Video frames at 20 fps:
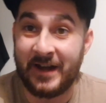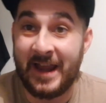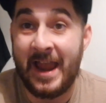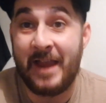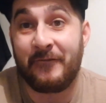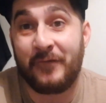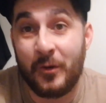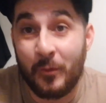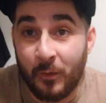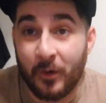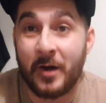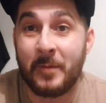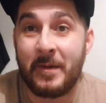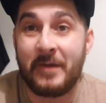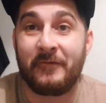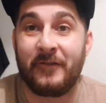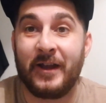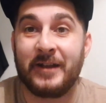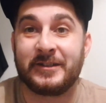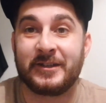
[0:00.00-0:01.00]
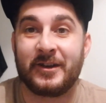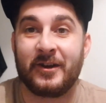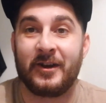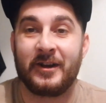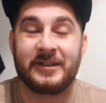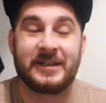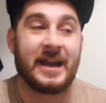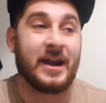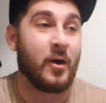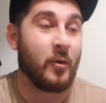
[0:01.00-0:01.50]
If you want to be featured on the
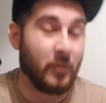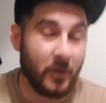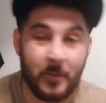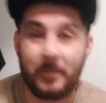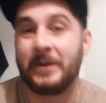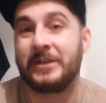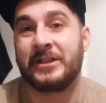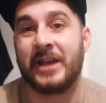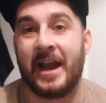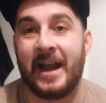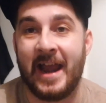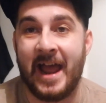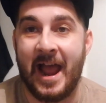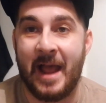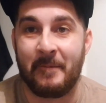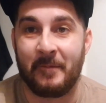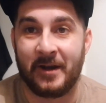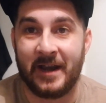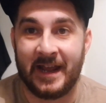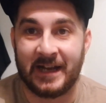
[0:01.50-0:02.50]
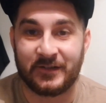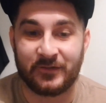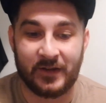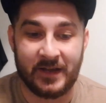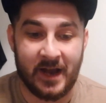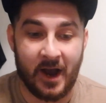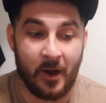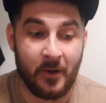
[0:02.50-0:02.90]
channel, I will be shouting it out in my next video.